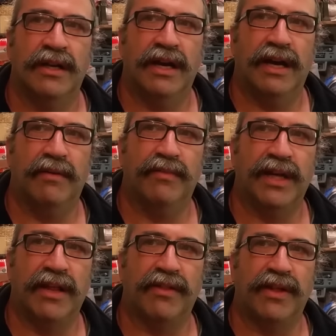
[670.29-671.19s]
Um,
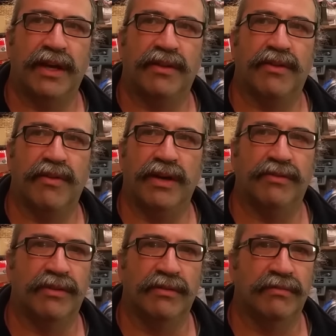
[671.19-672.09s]
that other thing at
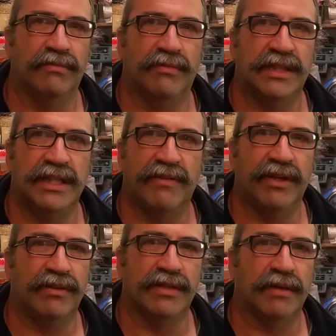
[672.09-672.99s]
370
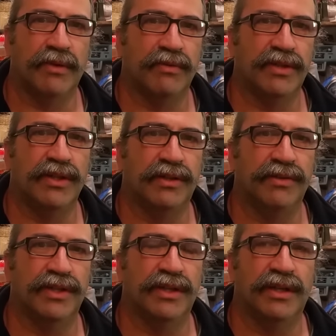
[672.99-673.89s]
or something was
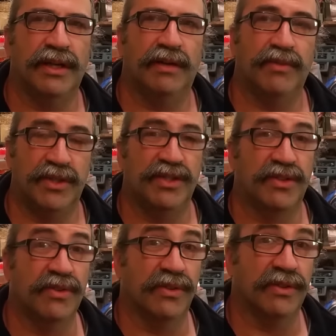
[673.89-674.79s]
huge, um, which is
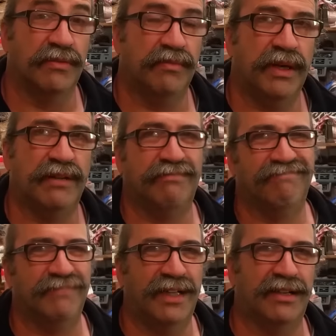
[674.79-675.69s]
good, but
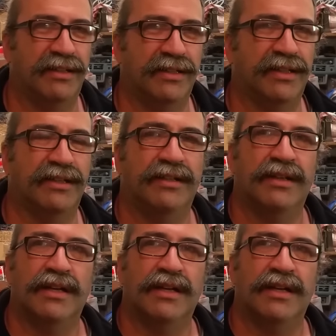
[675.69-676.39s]
I don't need that.